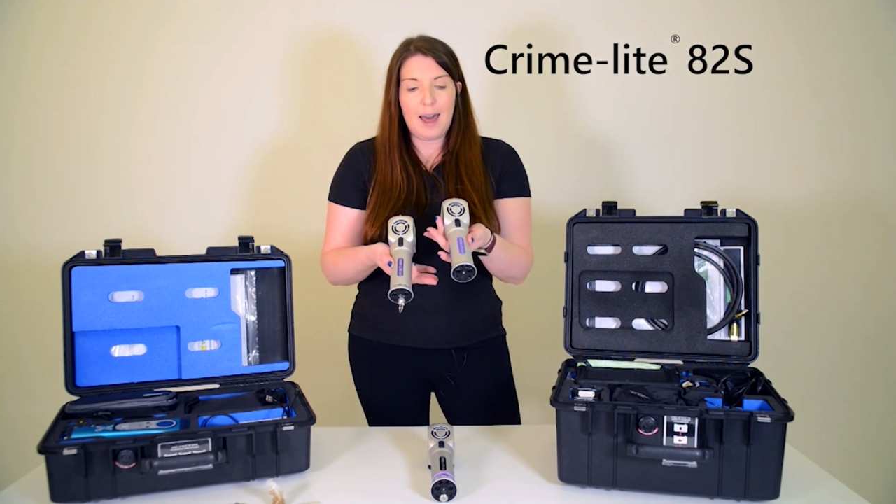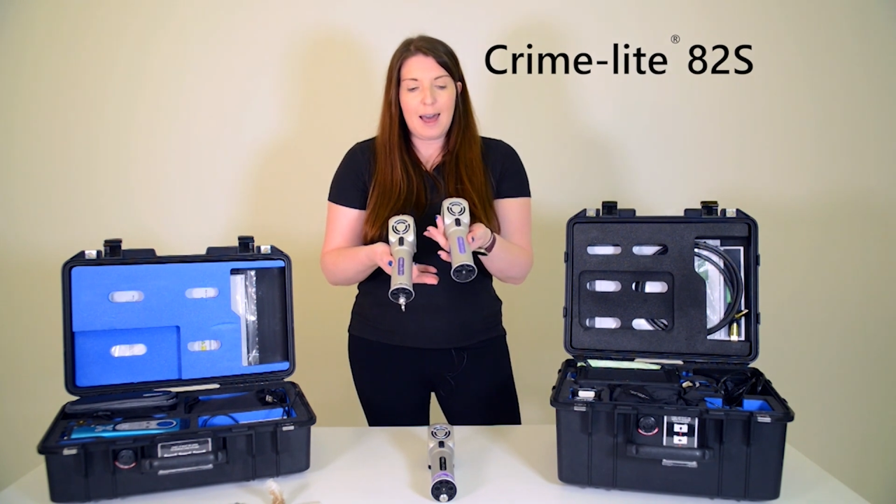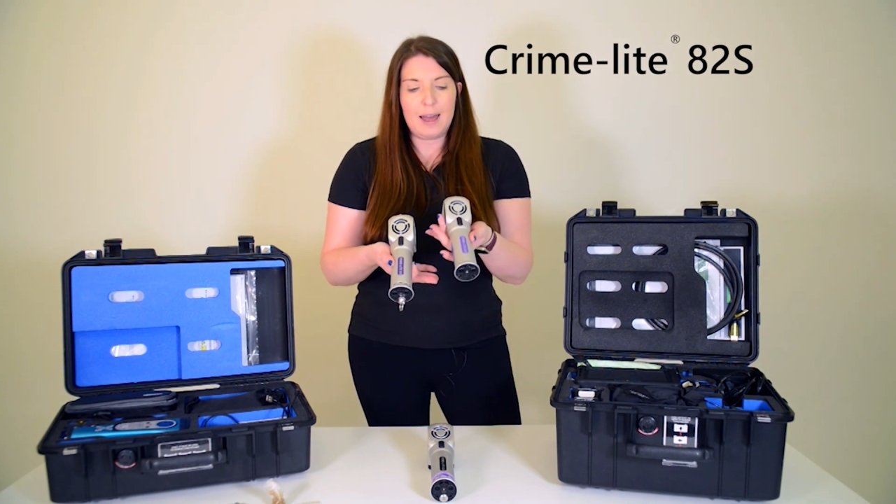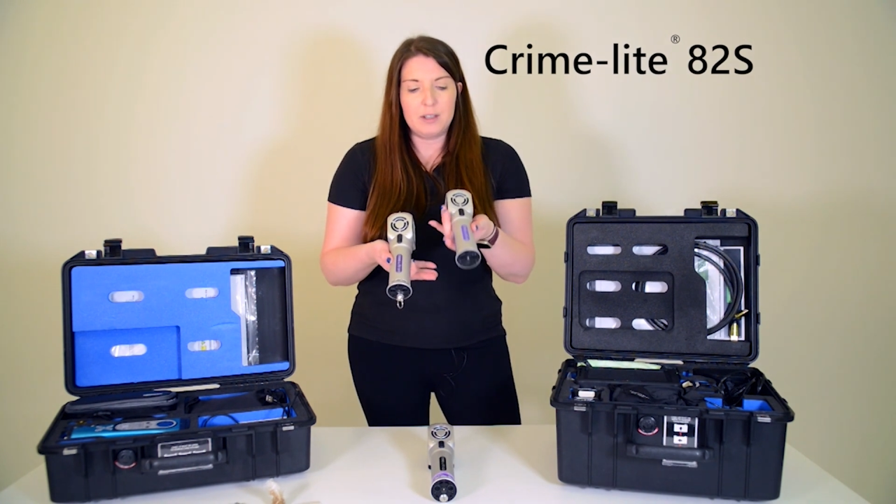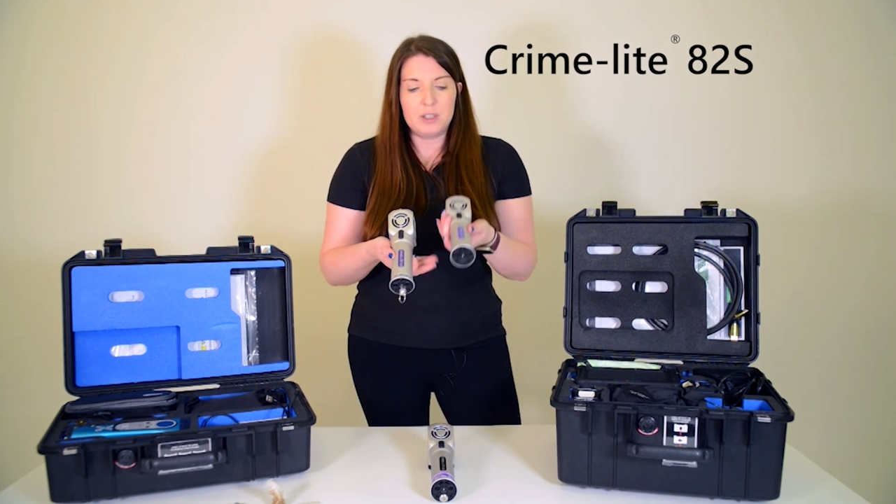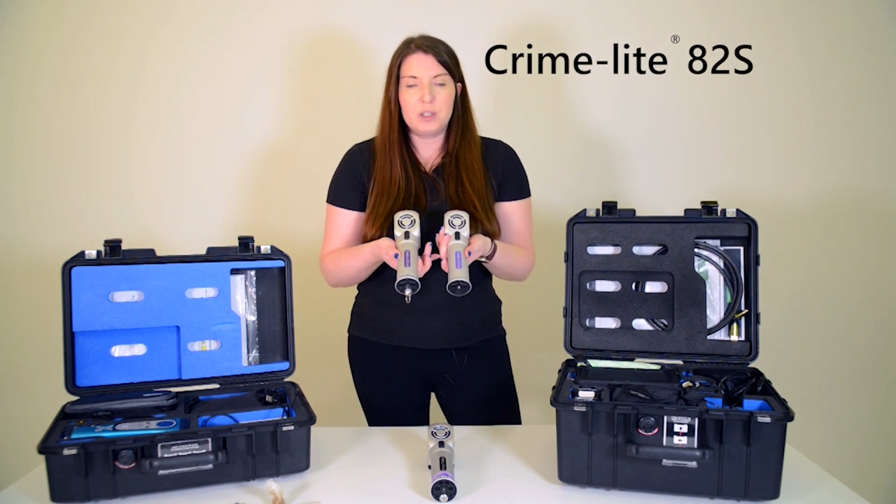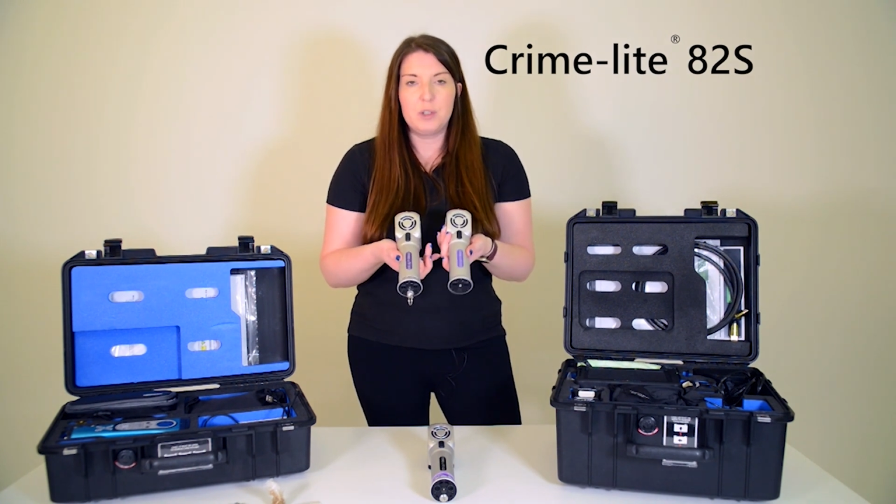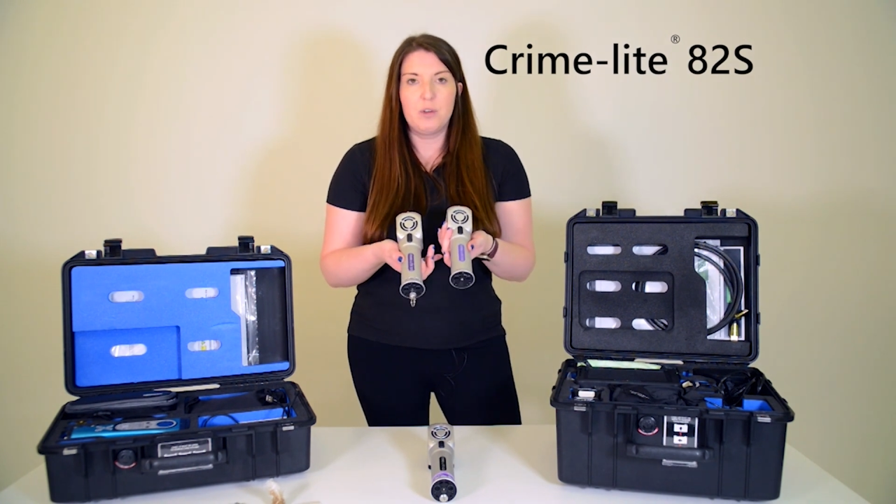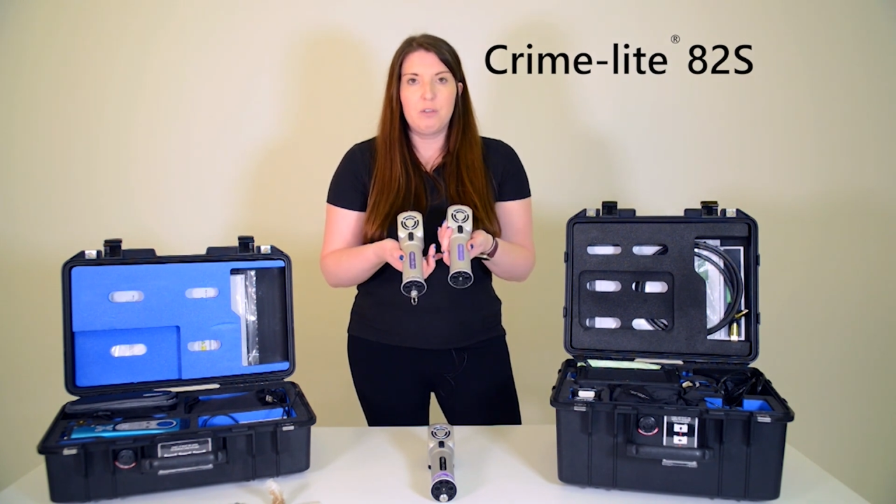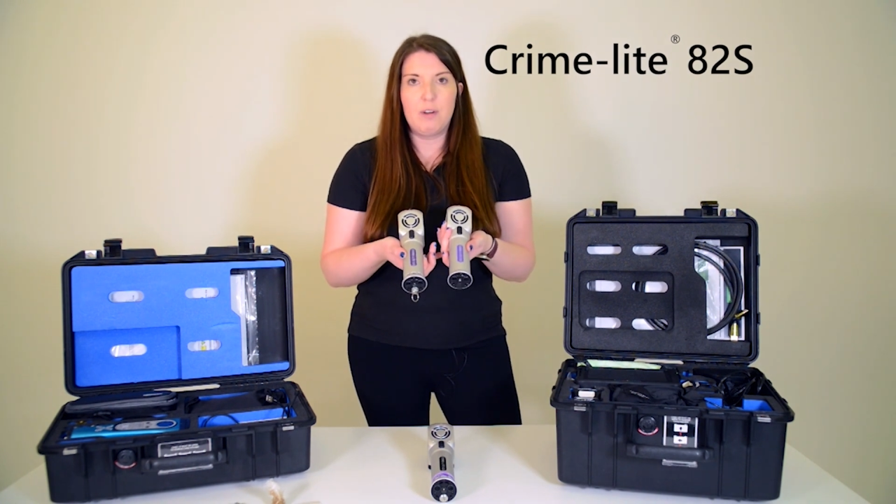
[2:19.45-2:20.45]
and
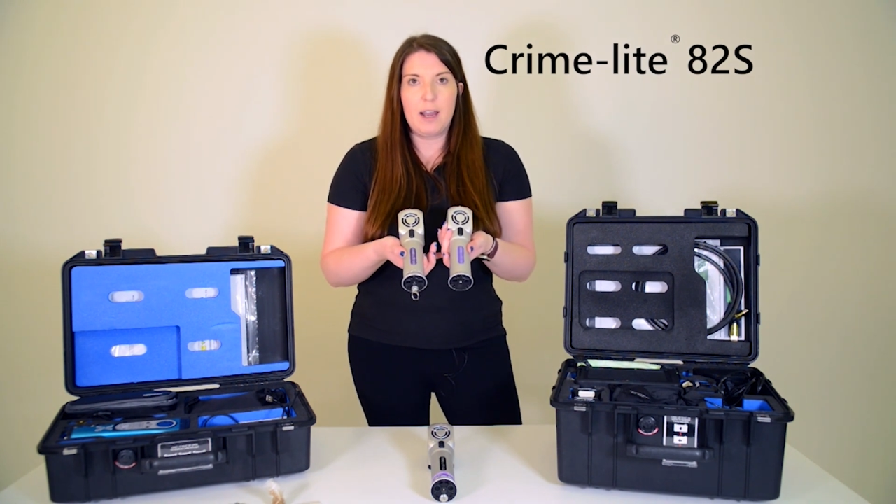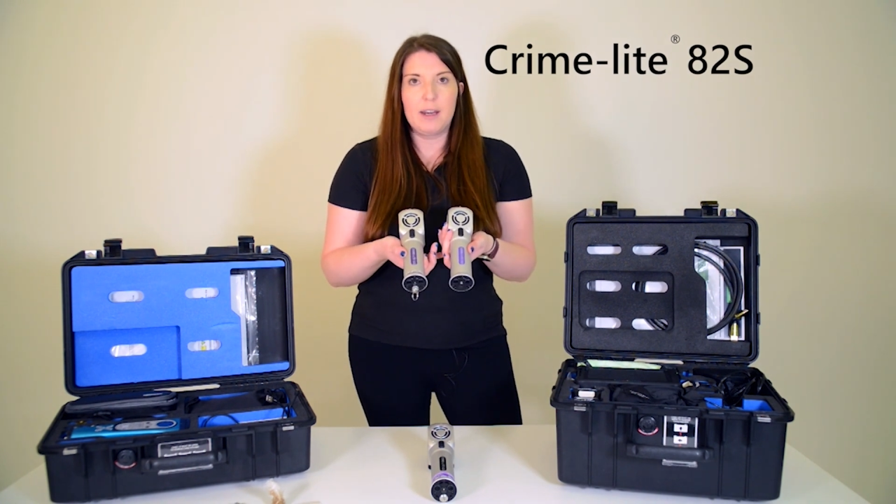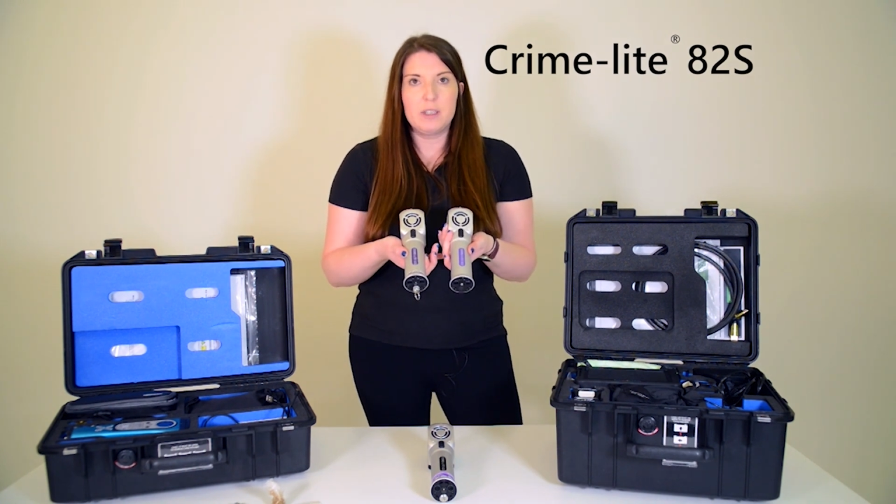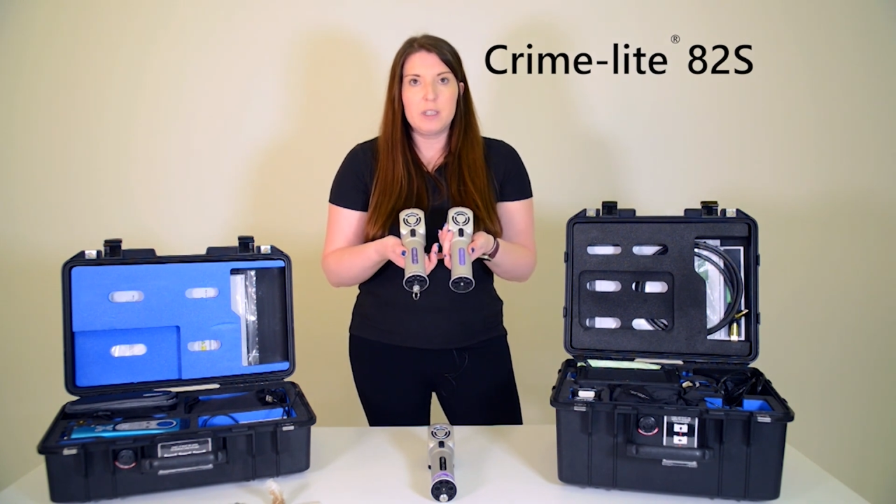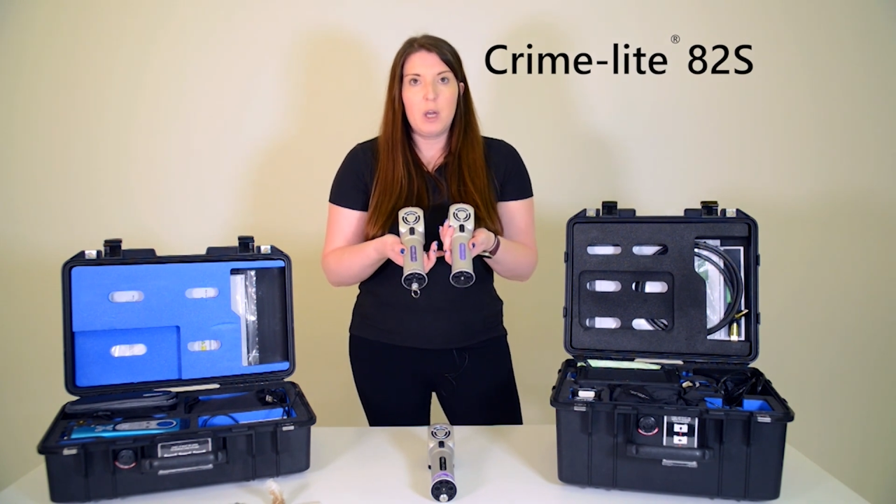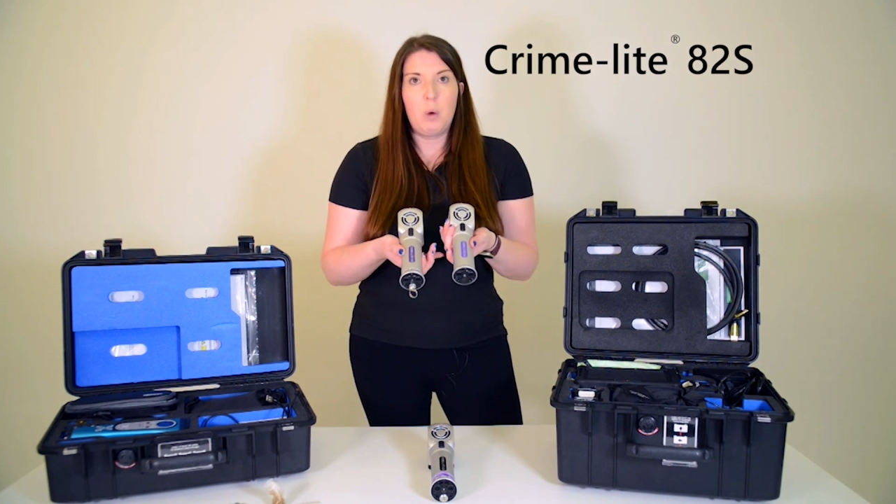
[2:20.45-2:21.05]
your violet